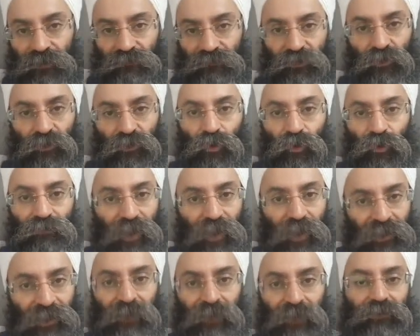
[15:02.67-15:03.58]
go
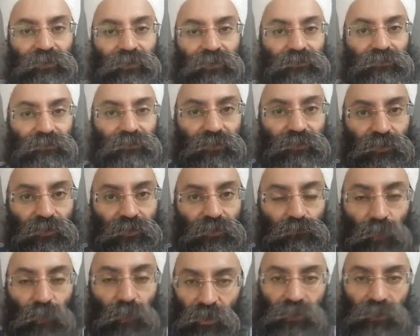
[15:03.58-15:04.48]
anyways.
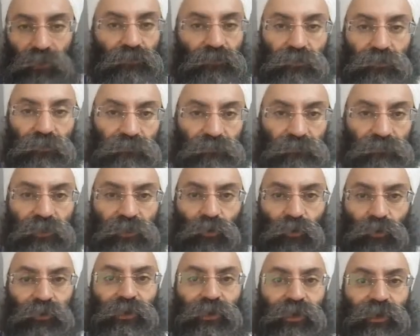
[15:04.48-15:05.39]
Maharaj will
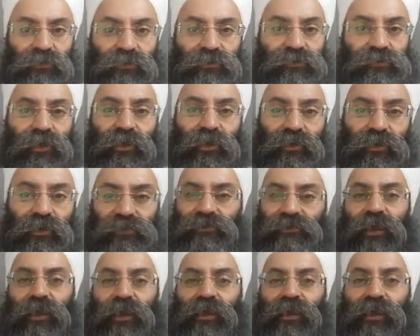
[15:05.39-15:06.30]
not let us
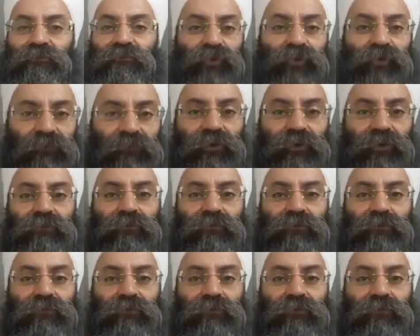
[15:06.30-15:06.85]
stay here forever,